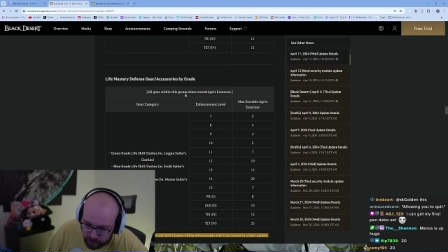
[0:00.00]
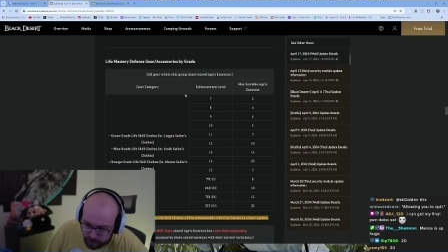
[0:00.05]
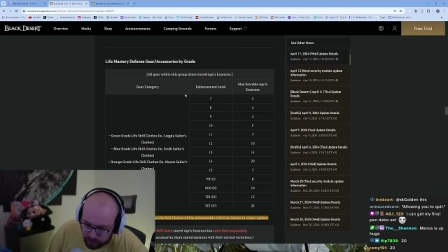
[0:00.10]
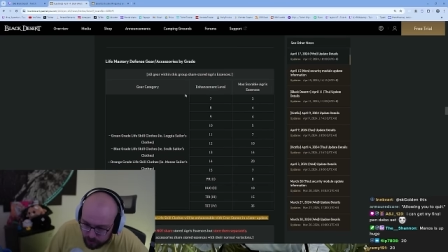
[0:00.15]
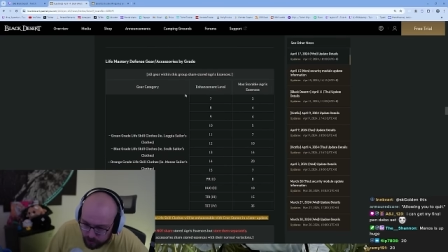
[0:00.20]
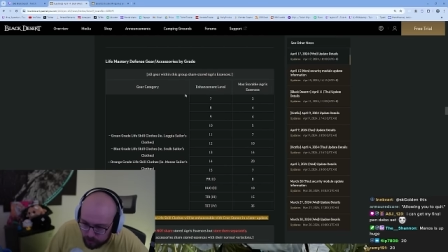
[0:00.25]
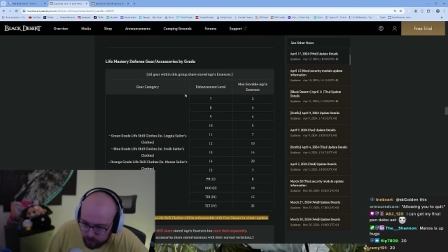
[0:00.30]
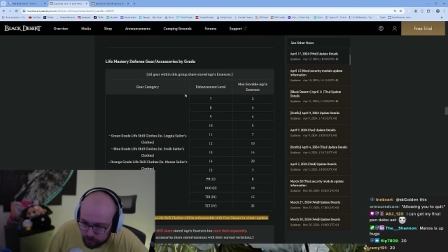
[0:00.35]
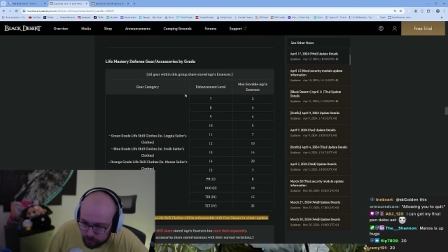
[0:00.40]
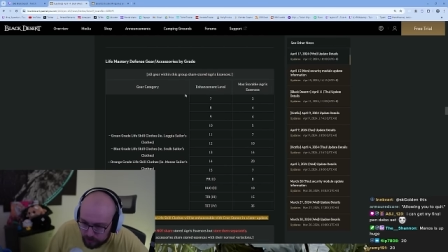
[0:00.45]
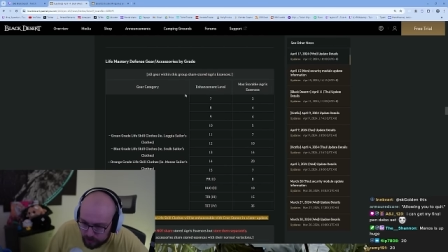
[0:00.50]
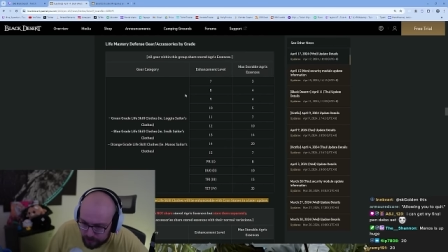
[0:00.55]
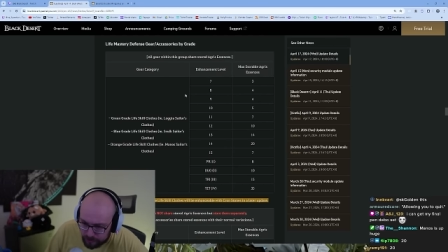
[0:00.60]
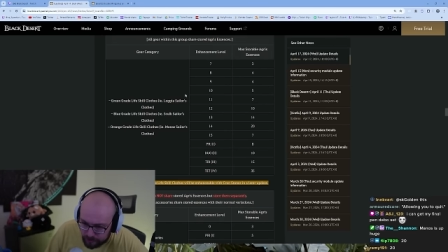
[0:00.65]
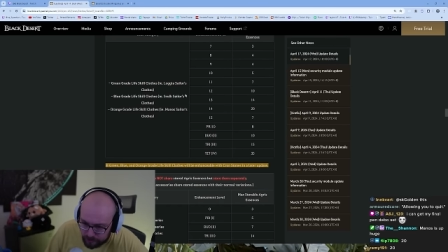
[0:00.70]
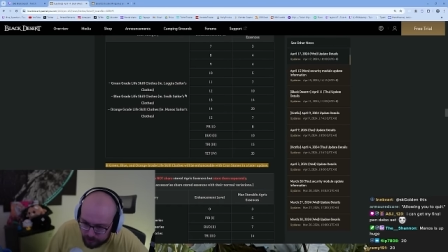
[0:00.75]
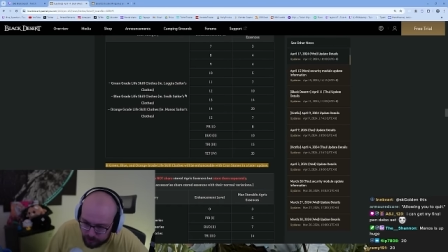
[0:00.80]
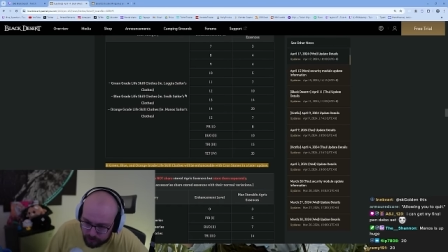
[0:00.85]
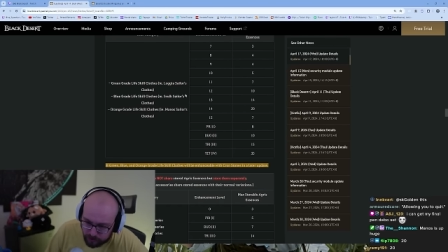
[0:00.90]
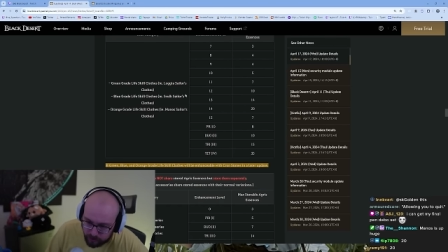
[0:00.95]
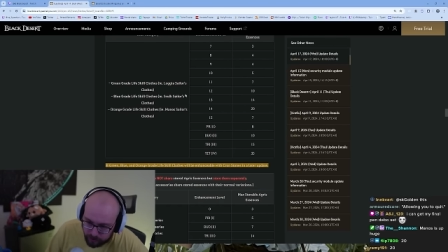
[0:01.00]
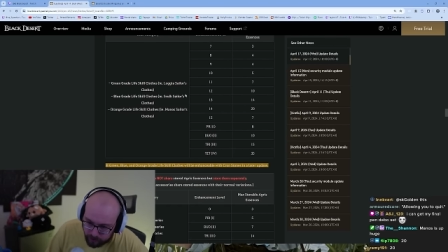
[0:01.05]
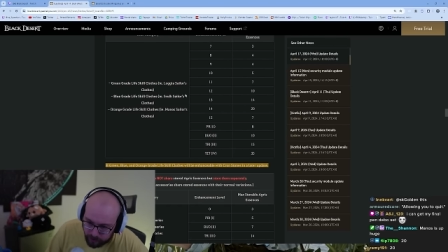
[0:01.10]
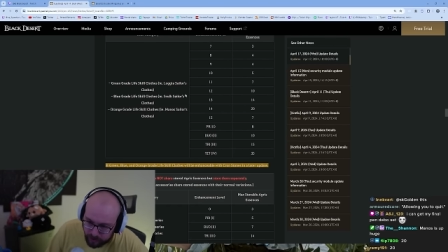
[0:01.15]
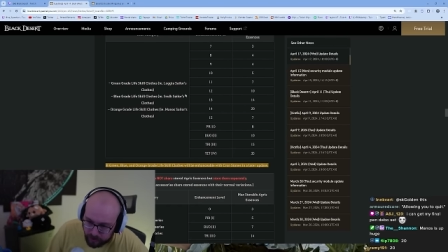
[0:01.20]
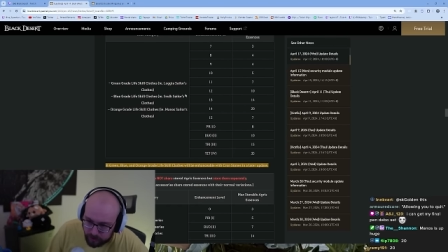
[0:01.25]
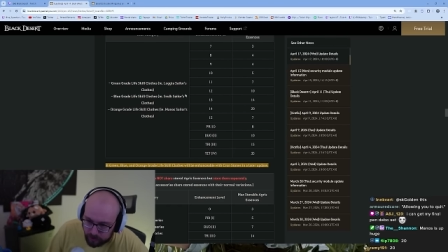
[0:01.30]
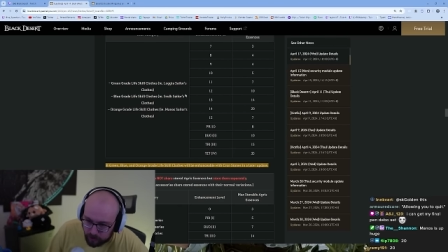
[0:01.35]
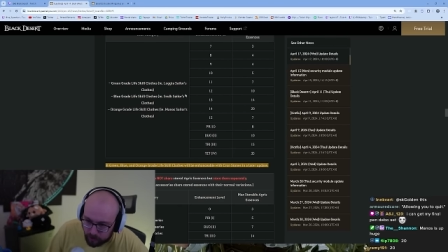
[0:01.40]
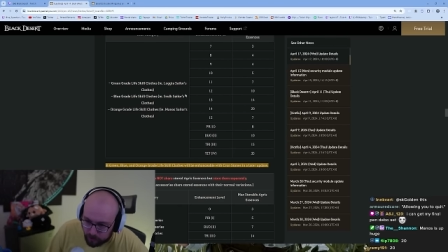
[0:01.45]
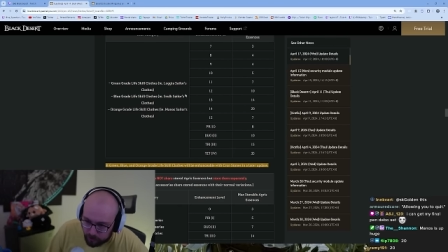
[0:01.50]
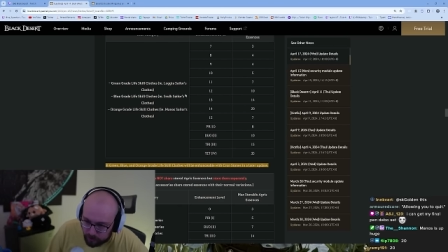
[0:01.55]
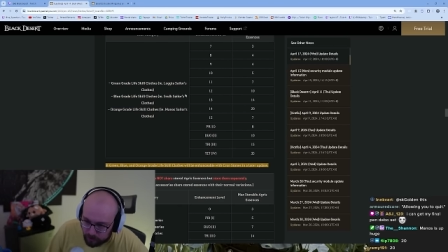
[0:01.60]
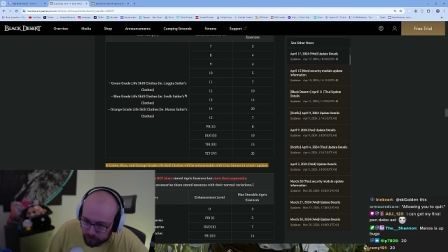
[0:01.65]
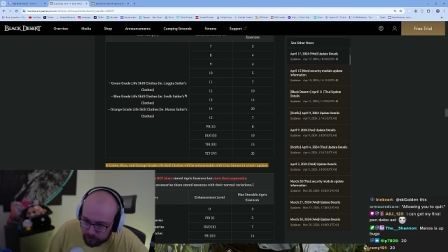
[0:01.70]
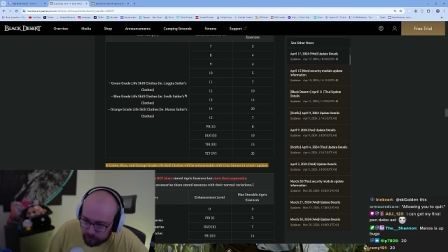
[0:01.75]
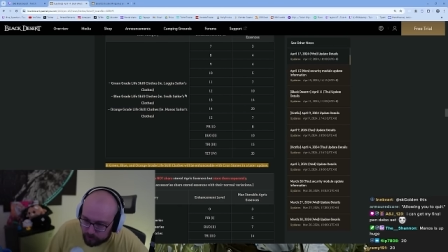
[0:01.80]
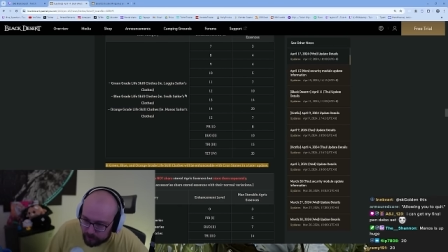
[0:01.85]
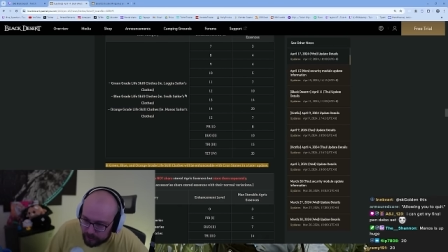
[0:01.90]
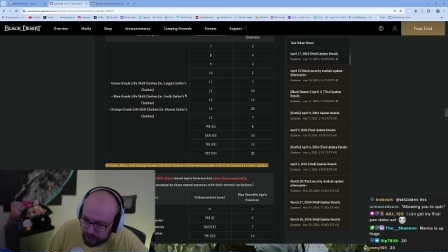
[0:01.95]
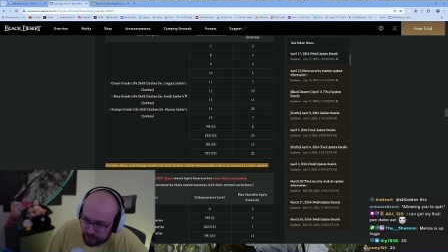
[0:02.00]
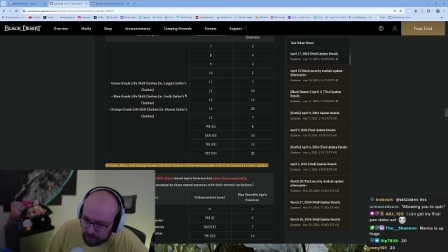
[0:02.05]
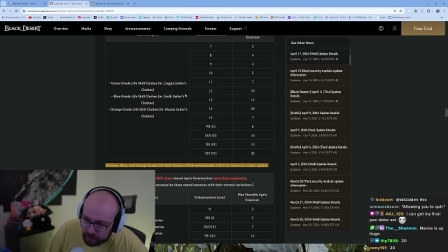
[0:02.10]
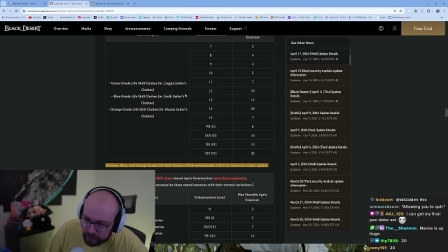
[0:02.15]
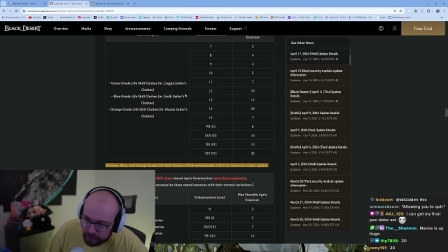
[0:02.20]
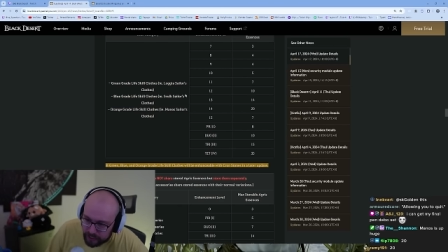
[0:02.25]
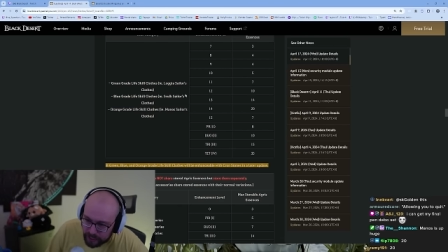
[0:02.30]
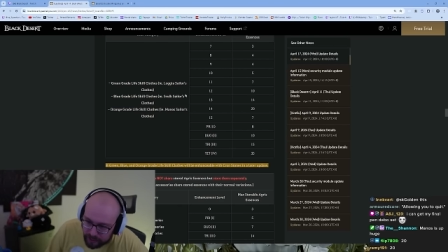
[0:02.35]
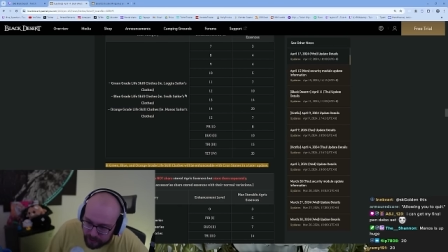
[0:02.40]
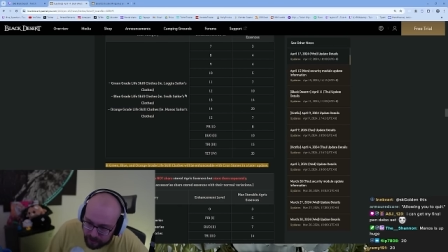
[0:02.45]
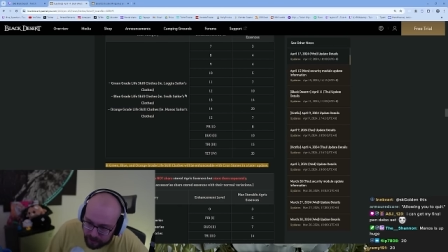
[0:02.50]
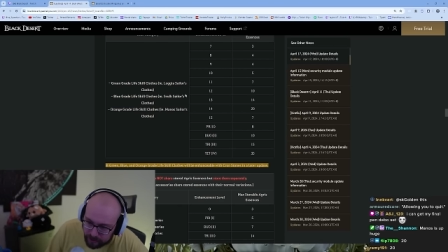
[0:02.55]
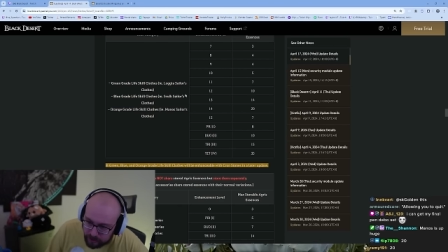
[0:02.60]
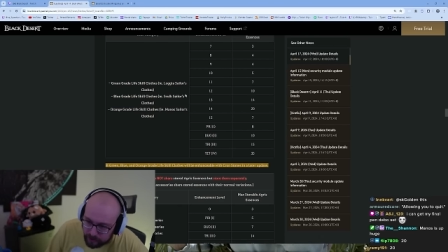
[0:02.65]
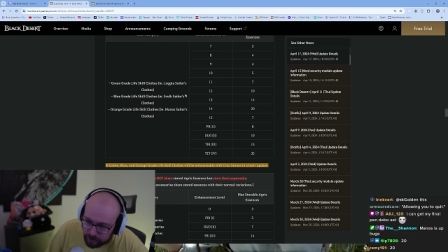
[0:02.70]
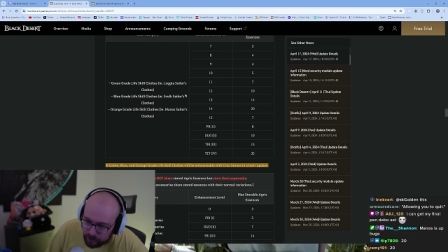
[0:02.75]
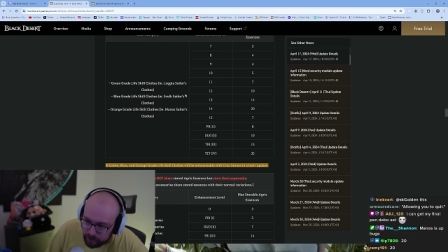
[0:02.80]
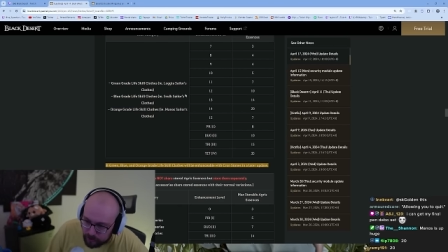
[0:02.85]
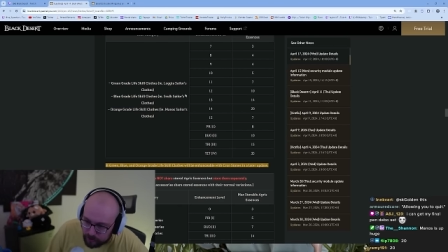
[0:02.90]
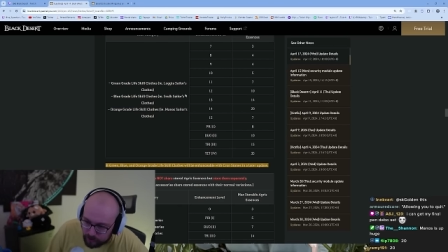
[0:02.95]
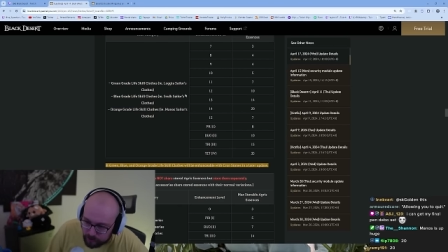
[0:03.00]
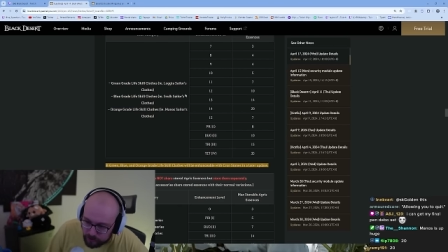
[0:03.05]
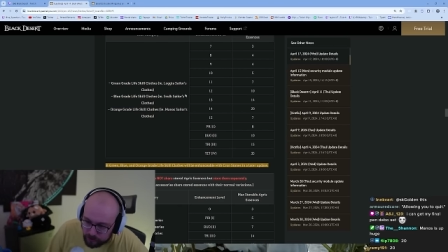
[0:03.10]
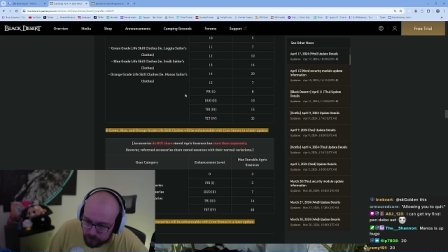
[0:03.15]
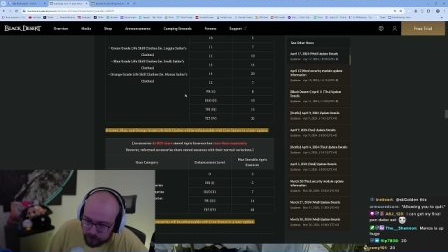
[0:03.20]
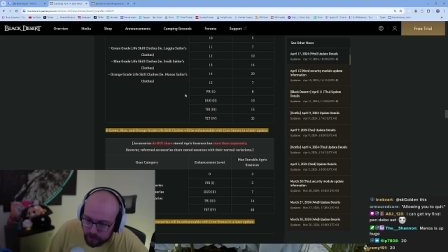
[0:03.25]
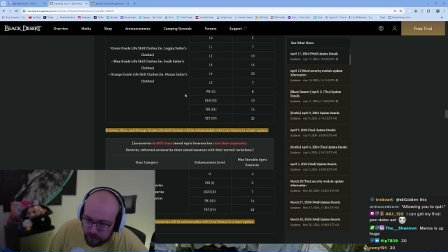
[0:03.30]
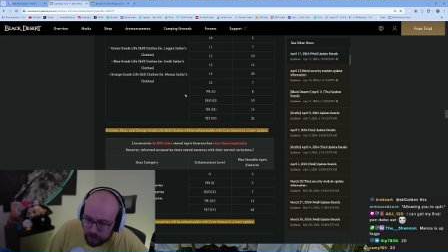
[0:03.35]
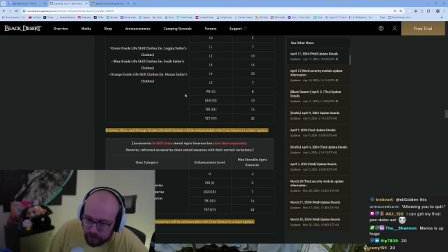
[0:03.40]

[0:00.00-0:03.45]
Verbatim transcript: Azula's green and orange grade sailing clothes.